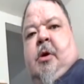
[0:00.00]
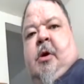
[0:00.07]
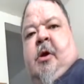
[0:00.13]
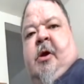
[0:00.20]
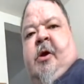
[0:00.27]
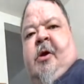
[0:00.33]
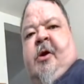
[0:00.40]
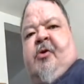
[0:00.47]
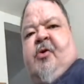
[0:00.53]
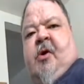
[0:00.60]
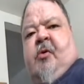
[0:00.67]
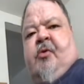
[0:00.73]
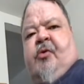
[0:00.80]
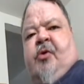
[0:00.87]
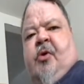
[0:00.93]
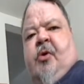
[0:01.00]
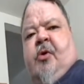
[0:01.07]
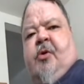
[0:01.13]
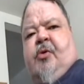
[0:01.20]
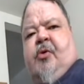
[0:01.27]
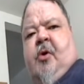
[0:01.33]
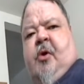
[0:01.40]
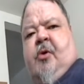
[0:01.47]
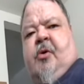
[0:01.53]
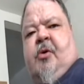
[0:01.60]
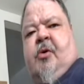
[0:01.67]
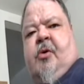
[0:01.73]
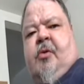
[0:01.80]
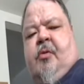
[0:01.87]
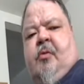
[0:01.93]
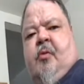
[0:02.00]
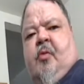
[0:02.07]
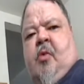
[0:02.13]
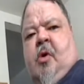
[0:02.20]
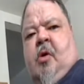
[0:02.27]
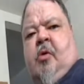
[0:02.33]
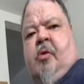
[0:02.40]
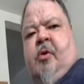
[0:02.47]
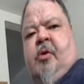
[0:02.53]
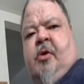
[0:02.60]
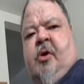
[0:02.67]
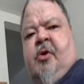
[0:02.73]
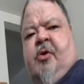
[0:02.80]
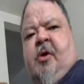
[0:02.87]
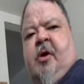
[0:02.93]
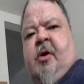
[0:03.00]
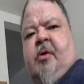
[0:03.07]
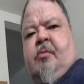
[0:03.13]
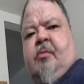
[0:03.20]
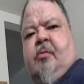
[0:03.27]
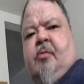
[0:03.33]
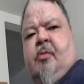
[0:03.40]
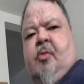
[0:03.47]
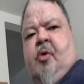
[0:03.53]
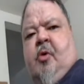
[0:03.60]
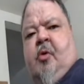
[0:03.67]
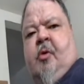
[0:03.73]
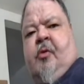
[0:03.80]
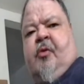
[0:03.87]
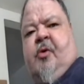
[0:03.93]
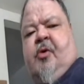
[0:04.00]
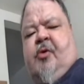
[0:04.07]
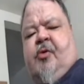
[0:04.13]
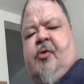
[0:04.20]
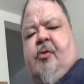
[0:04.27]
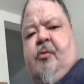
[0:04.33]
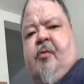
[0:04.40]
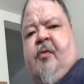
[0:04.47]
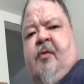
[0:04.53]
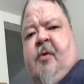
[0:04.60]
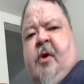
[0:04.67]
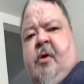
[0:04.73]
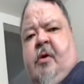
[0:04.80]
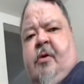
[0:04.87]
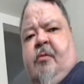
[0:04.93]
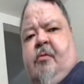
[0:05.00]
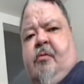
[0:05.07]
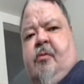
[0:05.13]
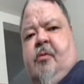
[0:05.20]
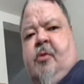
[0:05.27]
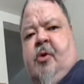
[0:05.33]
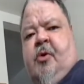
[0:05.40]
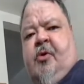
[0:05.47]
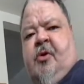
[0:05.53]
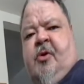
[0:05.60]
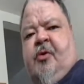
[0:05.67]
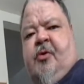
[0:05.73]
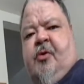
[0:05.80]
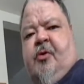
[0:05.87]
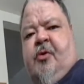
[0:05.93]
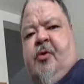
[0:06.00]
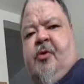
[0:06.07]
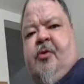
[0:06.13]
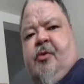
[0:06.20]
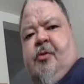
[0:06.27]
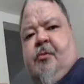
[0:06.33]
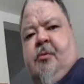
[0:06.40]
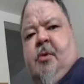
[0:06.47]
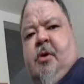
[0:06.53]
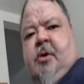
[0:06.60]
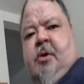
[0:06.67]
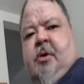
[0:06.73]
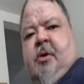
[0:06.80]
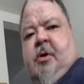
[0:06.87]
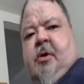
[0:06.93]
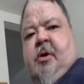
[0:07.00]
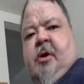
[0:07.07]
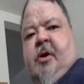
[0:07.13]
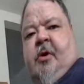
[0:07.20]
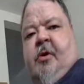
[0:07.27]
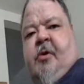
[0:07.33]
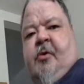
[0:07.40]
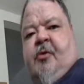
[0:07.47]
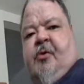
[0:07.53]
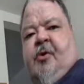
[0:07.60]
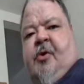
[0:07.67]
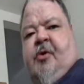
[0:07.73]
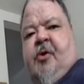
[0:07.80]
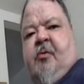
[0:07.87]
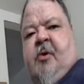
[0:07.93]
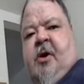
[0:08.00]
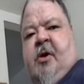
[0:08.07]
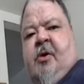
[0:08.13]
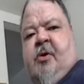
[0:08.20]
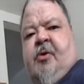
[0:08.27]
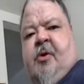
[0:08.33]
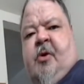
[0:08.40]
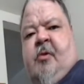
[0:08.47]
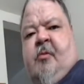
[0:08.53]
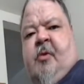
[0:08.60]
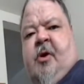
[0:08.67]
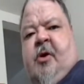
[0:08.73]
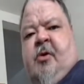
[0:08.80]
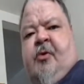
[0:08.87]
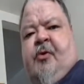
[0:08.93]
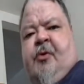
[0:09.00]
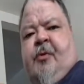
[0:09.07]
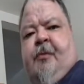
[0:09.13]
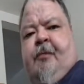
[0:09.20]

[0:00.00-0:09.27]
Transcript: And as I was starting to walk and hitchhike north, it's fairly good distance. It's, I don't know, 60 miles, 100 miles.